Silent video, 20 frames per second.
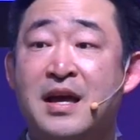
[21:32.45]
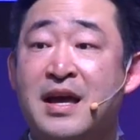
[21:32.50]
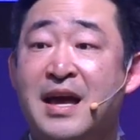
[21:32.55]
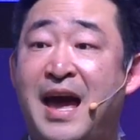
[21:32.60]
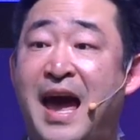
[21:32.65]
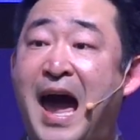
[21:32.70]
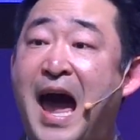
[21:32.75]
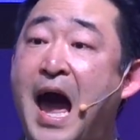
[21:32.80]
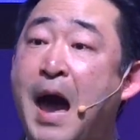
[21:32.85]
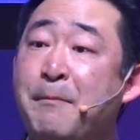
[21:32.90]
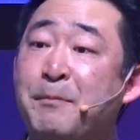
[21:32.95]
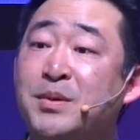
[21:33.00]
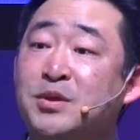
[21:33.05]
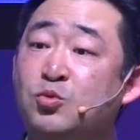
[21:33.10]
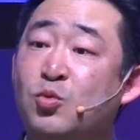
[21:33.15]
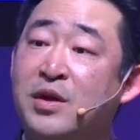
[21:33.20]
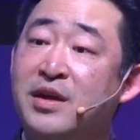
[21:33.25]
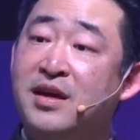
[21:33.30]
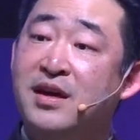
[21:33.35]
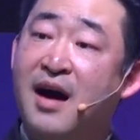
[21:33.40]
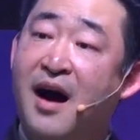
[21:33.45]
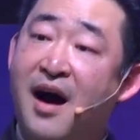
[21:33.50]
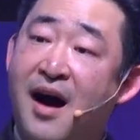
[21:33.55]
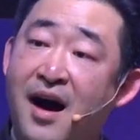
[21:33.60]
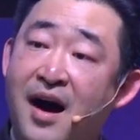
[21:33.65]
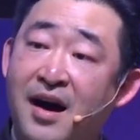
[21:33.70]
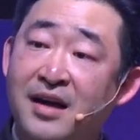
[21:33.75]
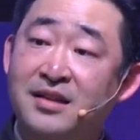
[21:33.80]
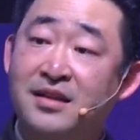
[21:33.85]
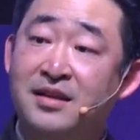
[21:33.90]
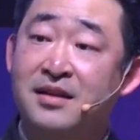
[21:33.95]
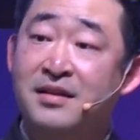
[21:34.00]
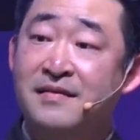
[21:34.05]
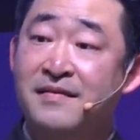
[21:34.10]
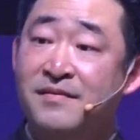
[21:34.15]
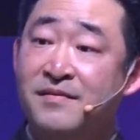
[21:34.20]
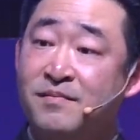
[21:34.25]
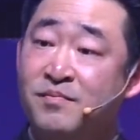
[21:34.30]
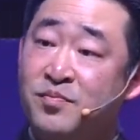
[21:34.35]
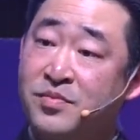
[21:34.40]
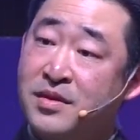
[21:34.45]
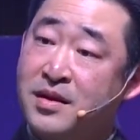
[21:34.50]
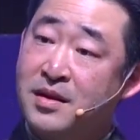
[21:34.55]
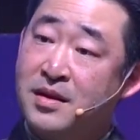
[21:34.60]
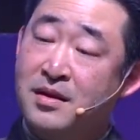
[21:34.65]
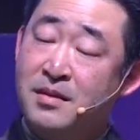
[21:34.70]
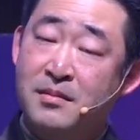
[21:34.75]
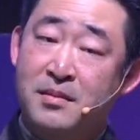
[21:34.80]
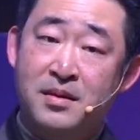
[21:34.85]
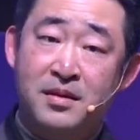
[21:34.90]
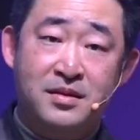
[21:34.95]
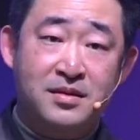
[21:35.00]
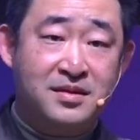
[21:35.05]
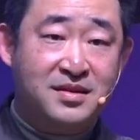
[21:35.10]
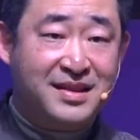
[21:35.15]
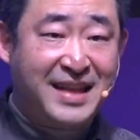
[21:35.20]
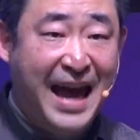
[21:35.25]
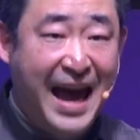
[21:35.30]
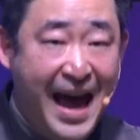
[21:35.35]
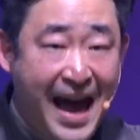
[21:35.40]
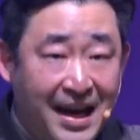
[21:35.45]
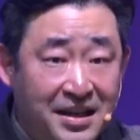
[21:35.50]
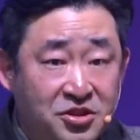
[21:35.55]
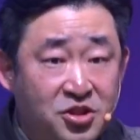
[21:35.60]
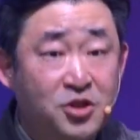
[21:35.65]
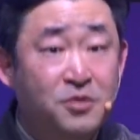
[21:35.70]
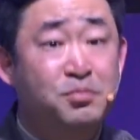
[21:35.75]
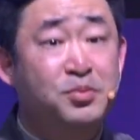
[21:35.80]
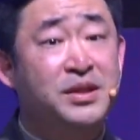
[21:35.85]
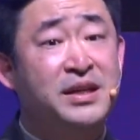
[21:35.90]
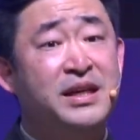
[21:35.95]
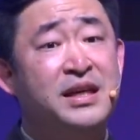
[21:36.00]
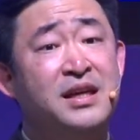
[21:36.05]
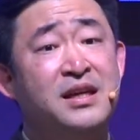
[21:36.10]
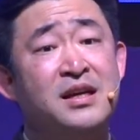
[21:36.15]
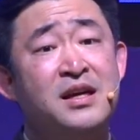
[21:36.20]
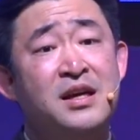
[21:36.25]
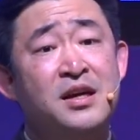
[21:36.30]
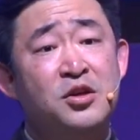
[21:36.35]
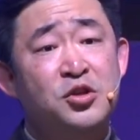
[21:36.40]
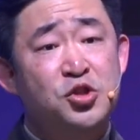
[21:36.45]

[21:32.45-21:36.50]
It happens when God tangibly